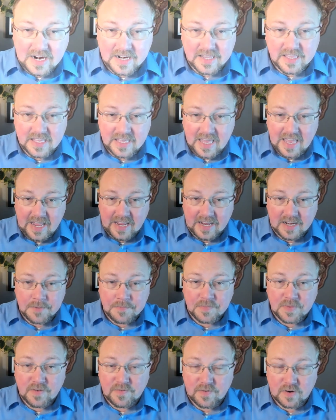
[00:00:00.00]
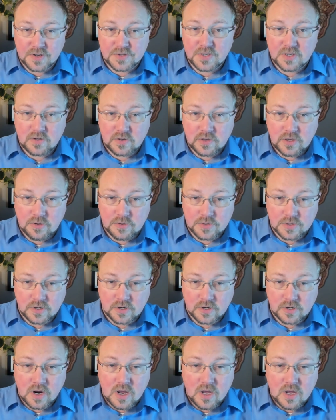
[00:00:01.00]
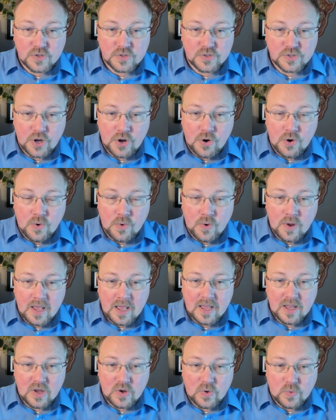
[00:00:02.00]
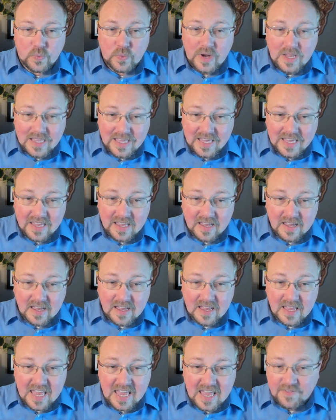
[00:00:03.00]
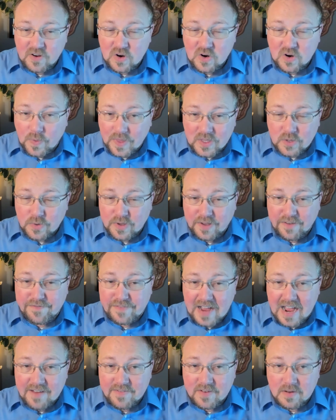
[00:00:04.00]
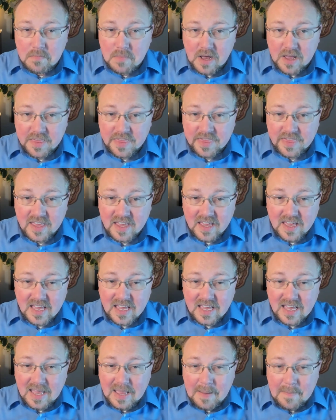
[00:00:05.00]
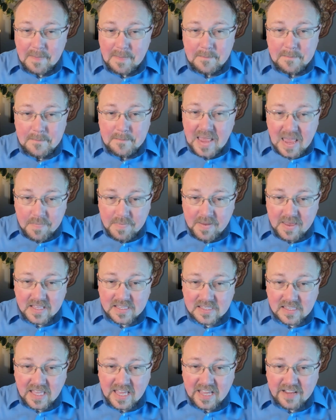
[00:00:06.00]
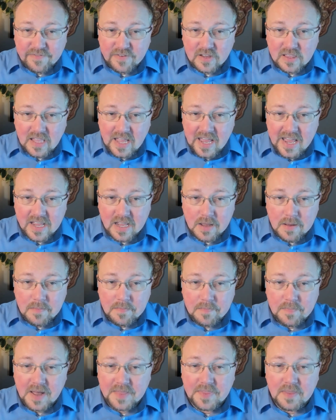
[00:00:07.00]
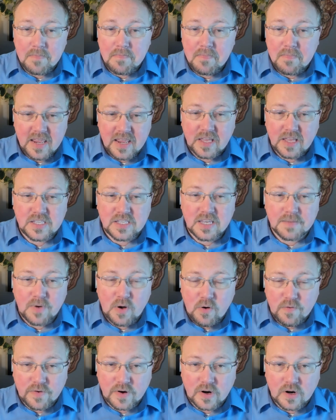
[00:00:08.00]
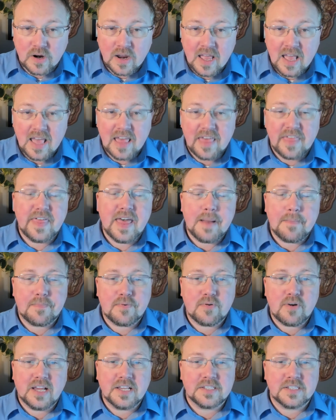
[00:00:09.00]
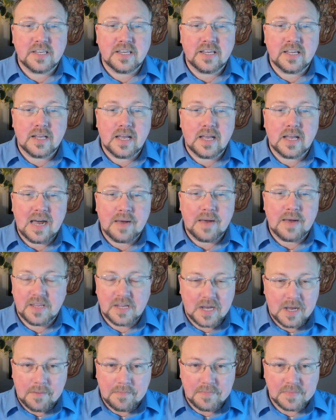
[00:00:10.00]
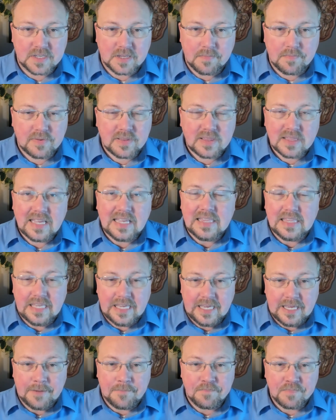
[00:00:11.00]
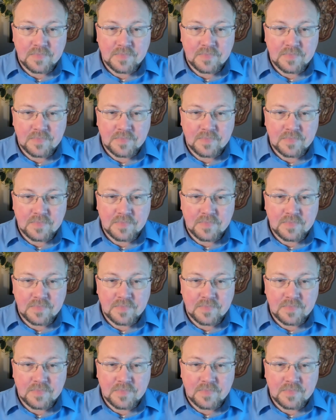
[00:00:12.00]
of the gate for a single user. So really, if you're only doing 5 a month, maybe it's like for like, but the minute you tip over, that pricing becomes completely